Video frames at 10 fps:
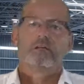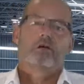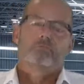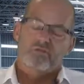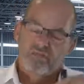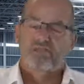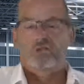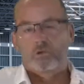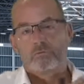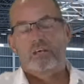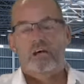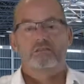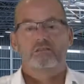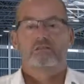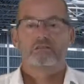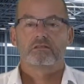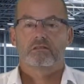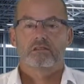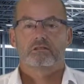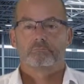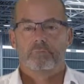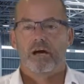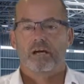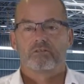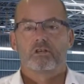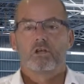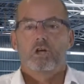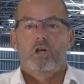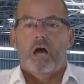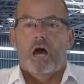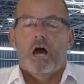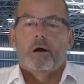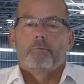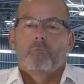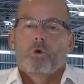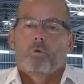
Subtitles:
Precision lubrication is part of it.